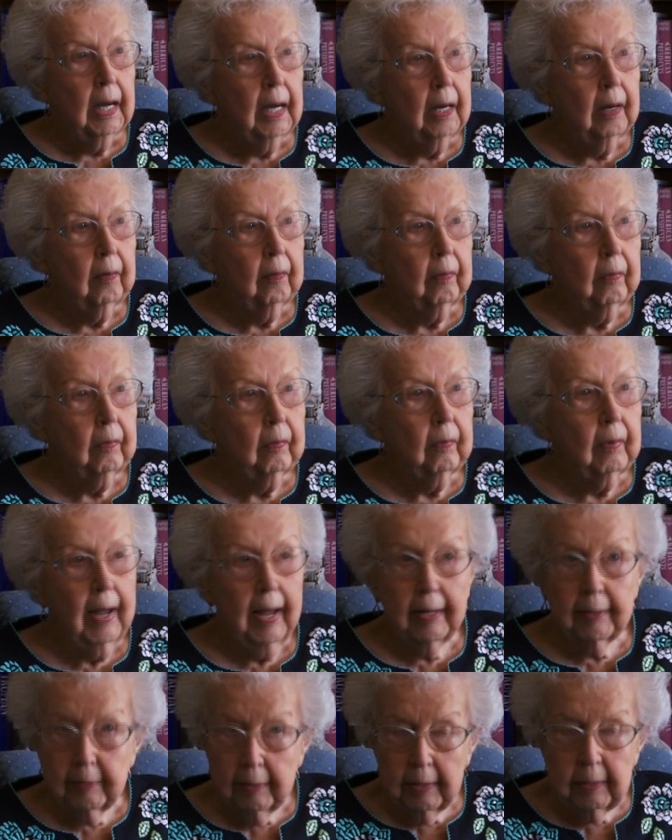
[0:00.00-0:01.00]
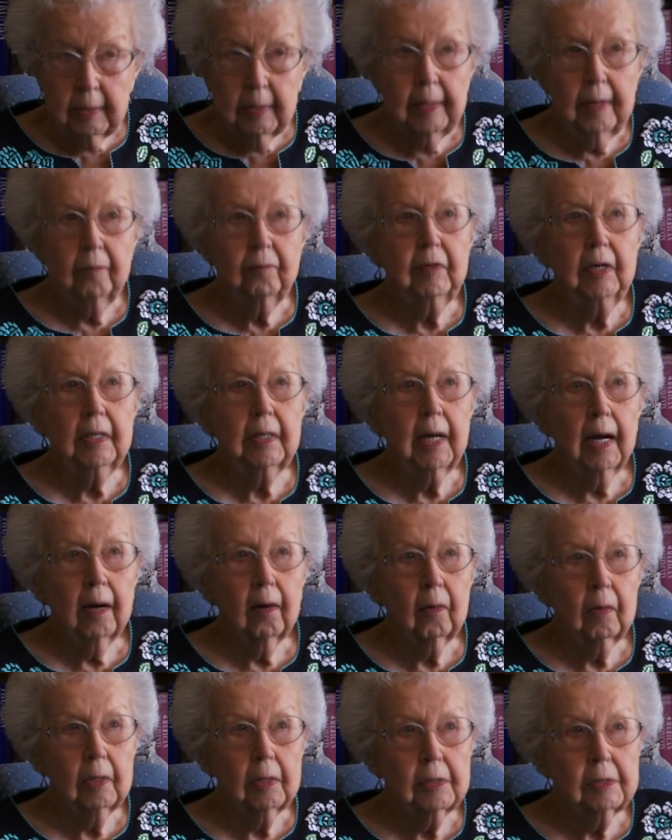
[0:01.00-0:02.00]
uh, had evening
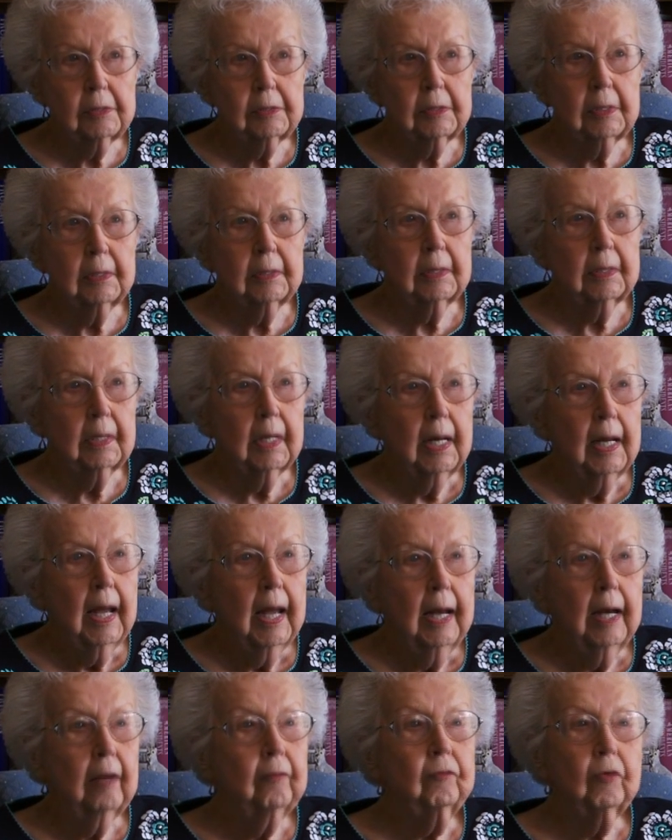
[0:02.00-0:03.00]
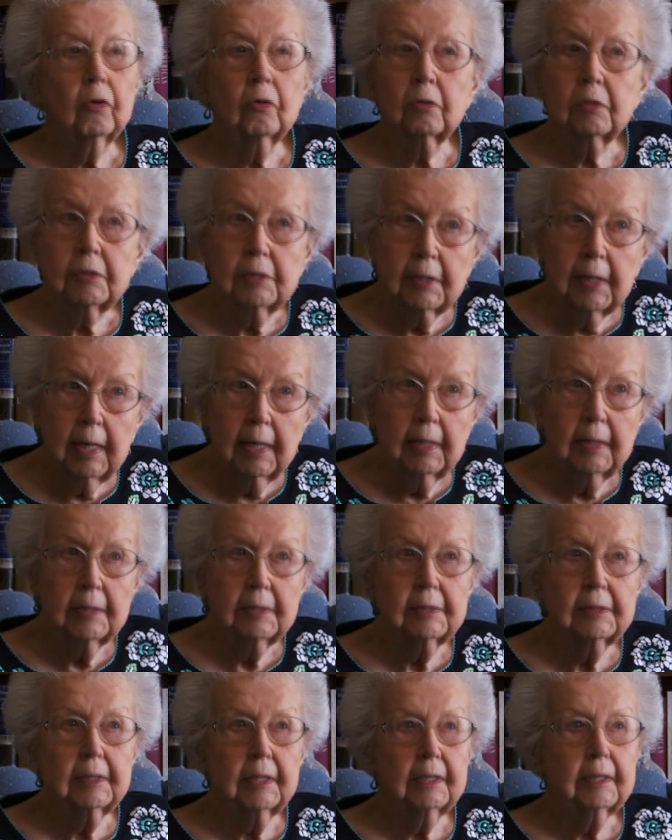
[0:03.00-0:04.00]
hours. And in those
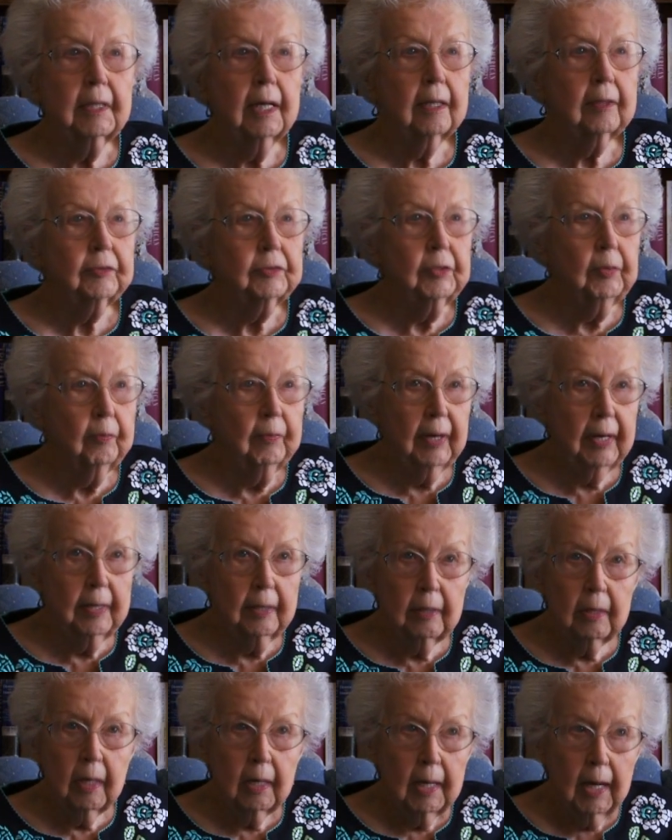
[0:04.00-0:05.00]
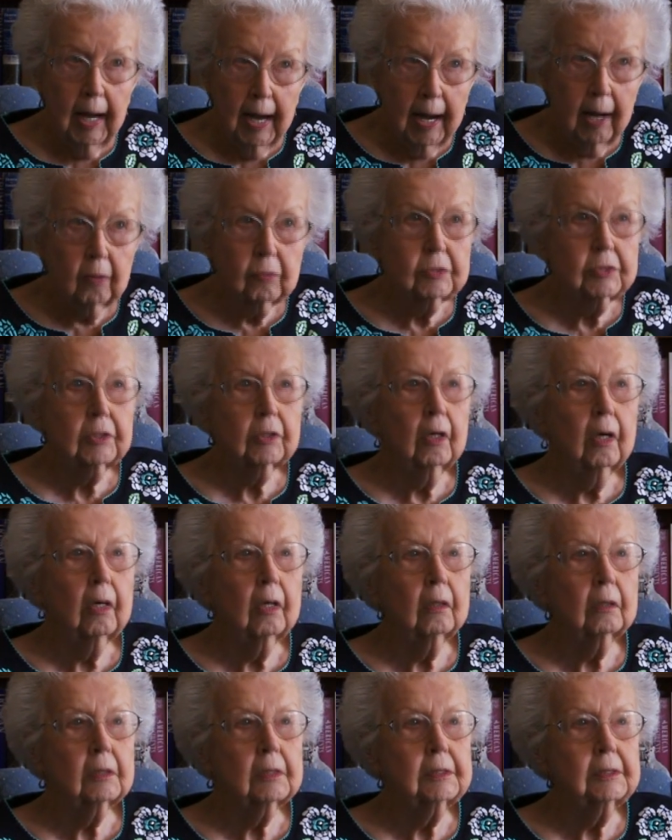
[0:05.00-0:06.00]
days, the doctor made house
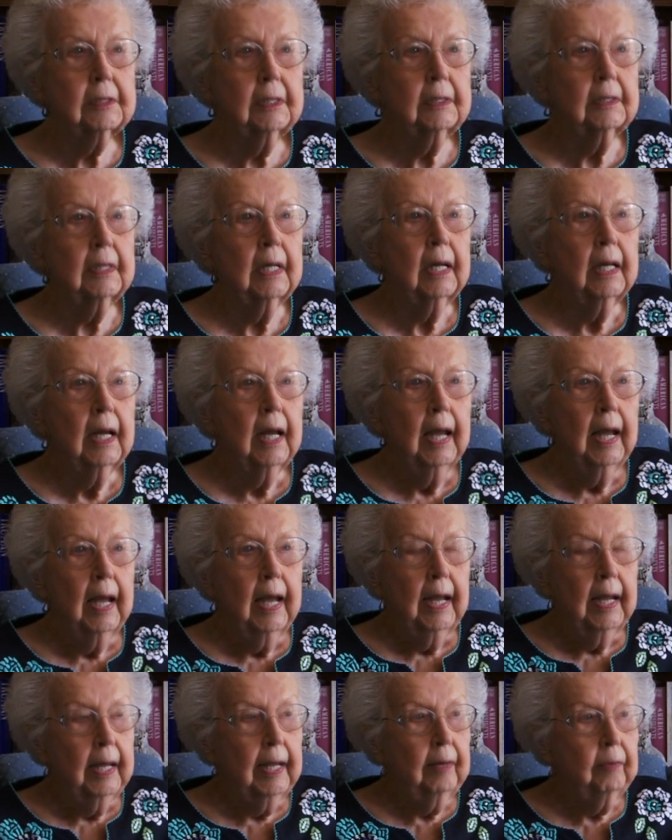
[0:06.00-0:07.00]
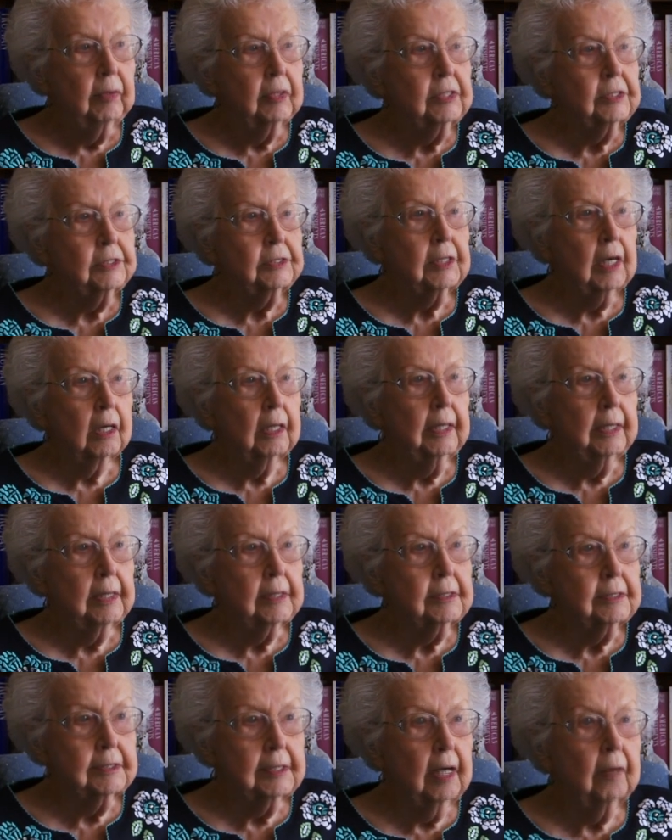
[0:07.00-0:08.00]
calls and he would start
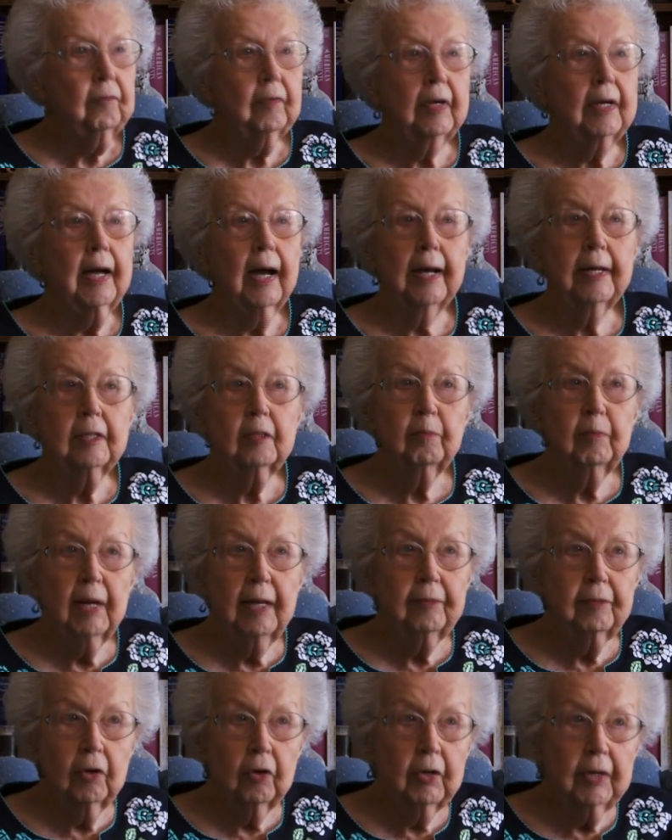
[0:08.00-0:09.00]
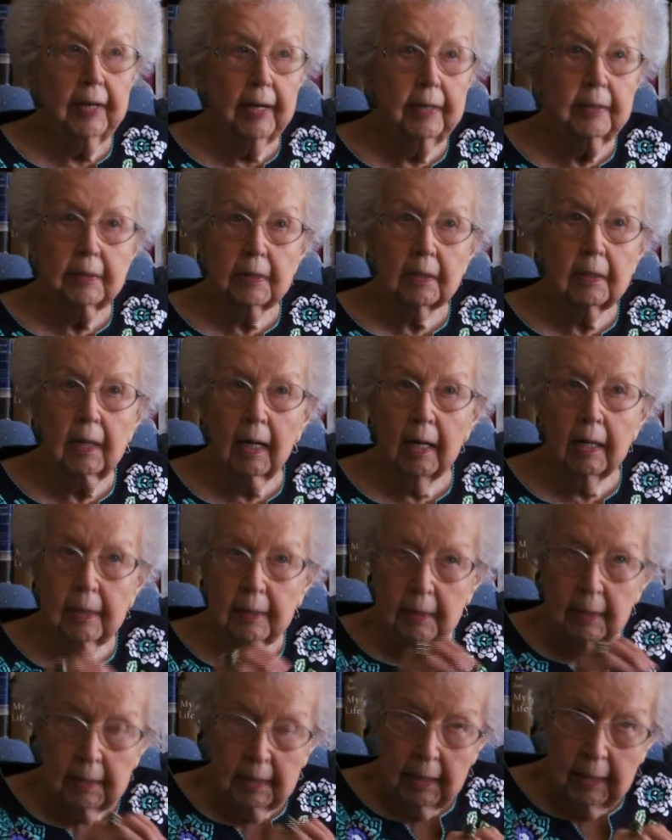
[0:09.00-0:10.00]
at seven. I had to be there at eight
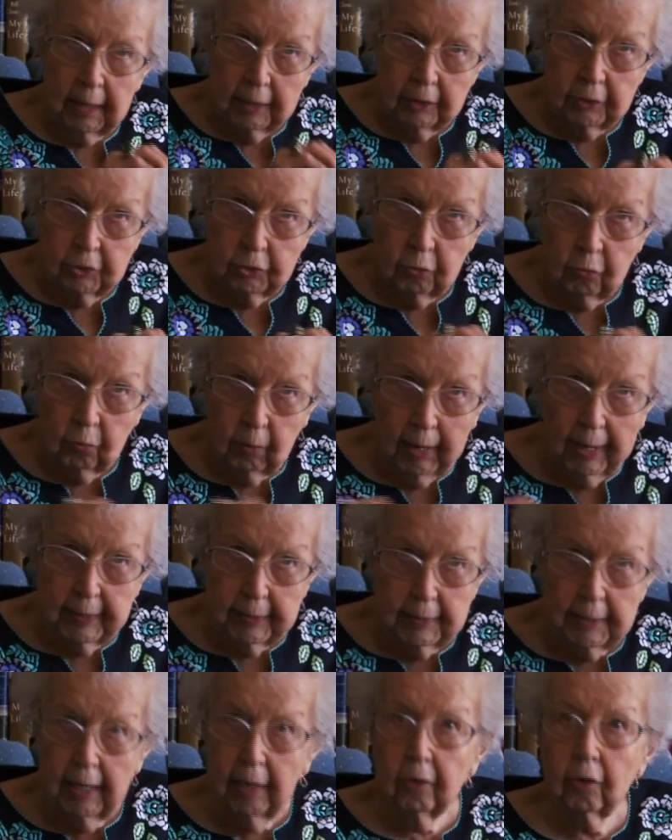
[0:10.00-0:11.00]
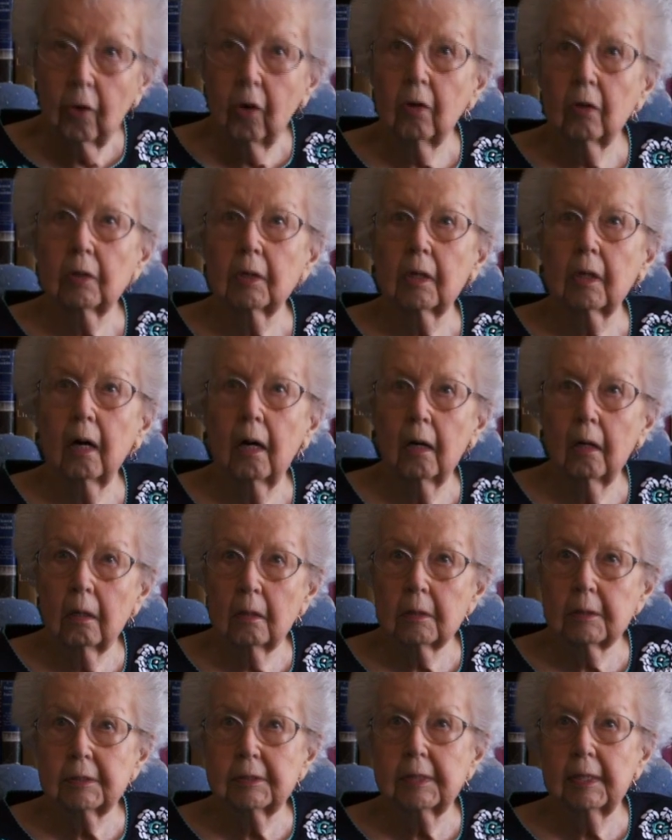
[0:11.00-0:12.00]
o'clock to write down all the
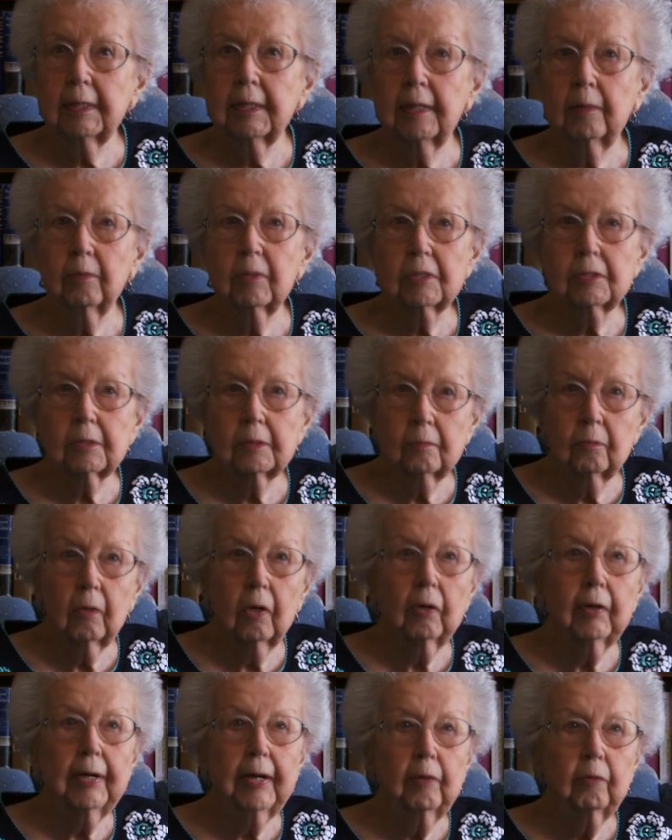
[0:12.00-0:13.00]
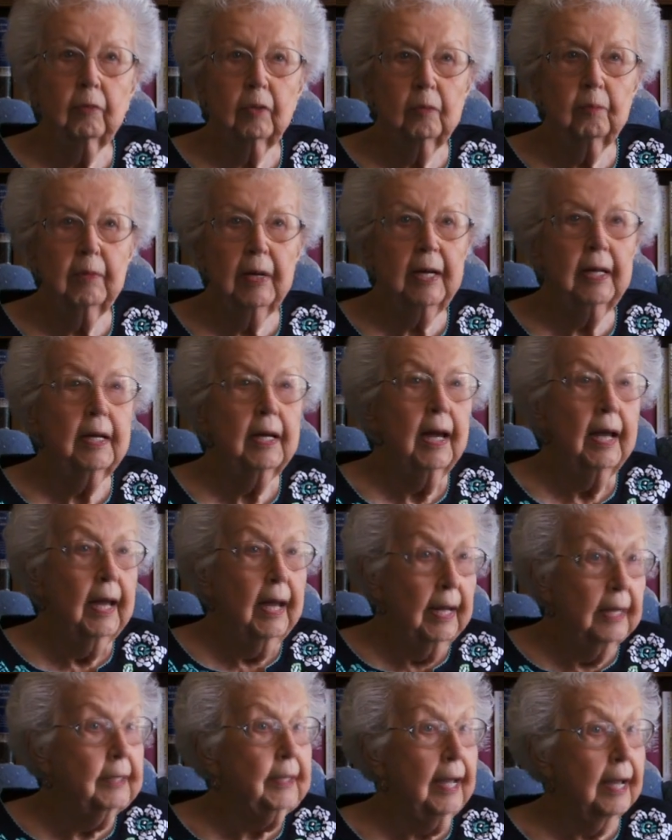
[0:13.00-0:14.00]
calls that he was where he would be
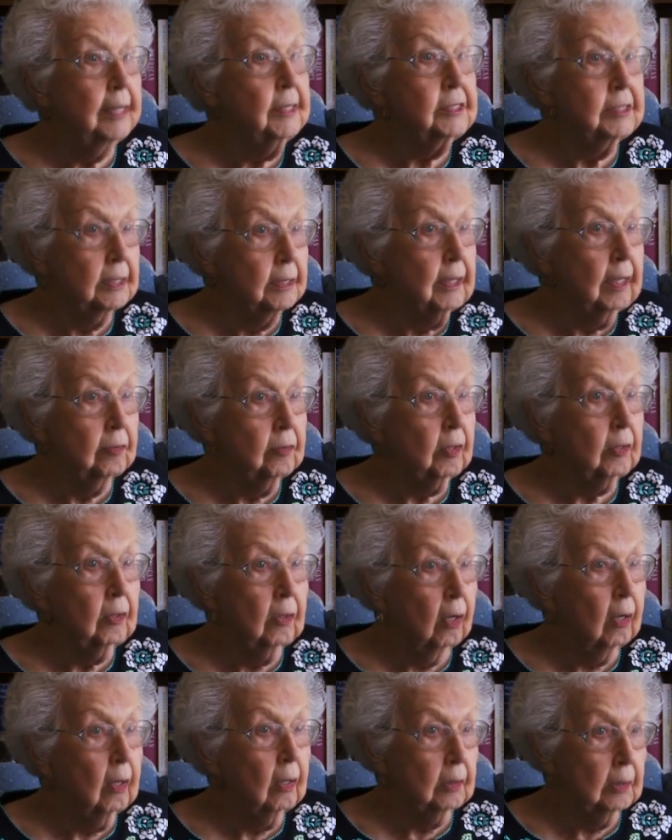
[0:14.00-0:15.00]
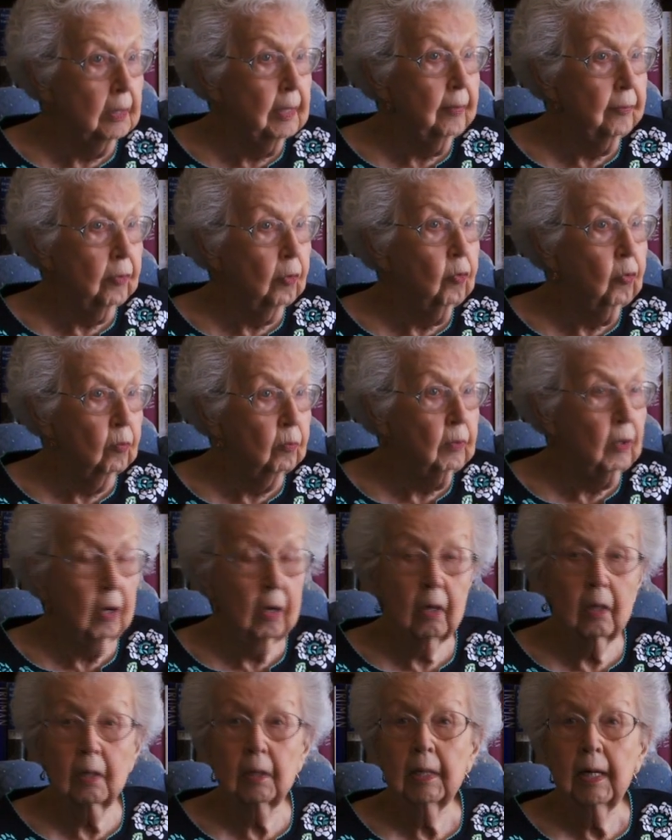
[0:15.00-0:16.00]
in case another call, another home
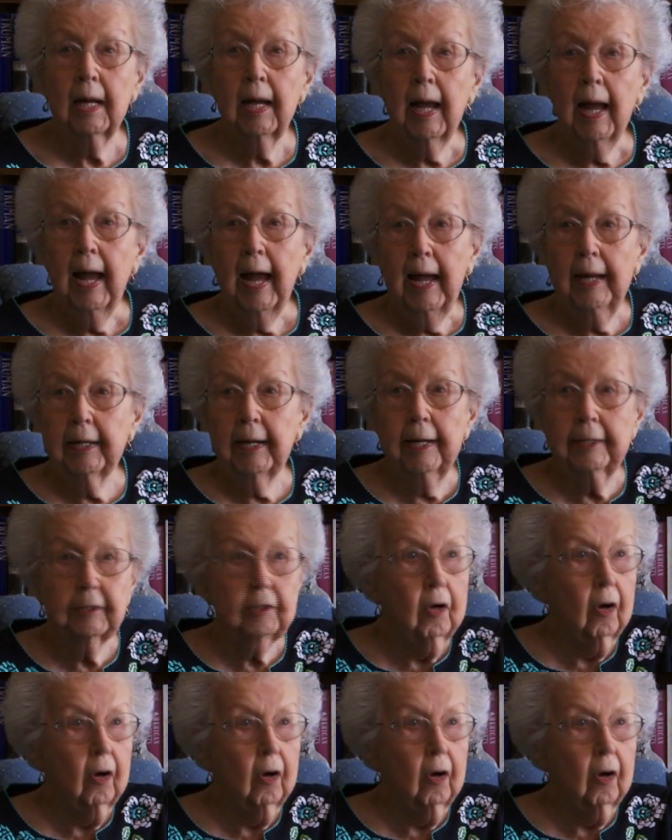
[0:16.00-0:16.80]
call. And I'd